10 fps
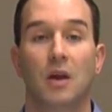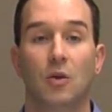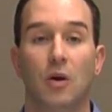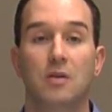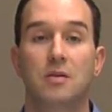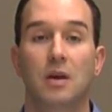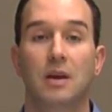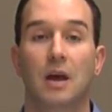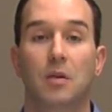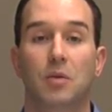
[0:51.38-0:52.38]
An
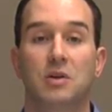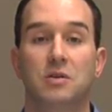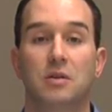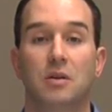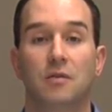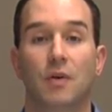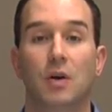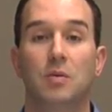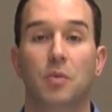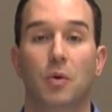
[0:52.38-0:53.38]
on-site calibration is
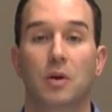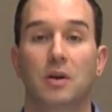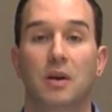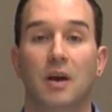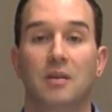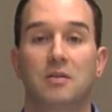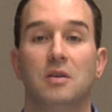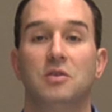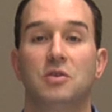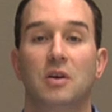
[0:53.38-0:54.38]
very important as it
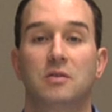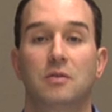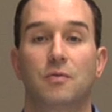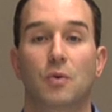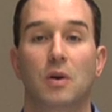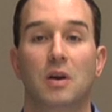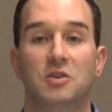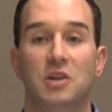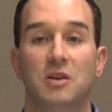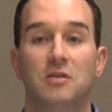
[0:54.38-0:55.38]
adjusts for
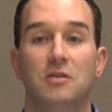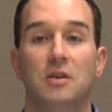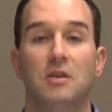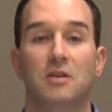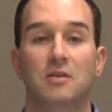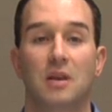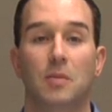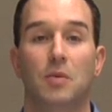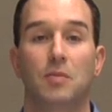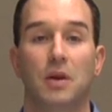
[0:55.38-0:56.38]
changes in the
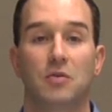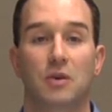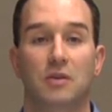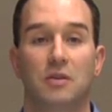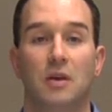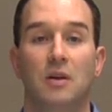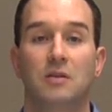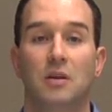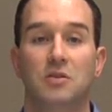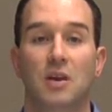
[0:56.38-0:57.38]
sample matrix,
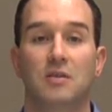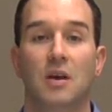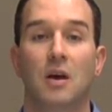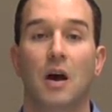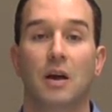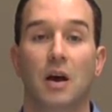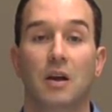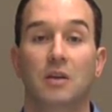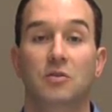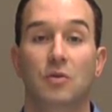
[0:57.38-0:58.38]
such as
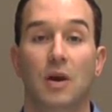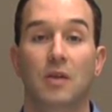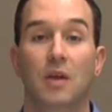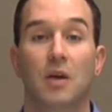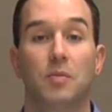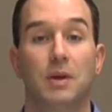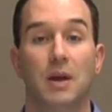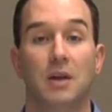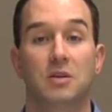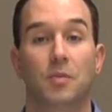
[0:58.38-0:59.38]
ionic strength and
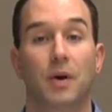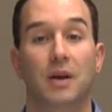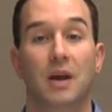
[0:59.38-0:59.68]
pH, by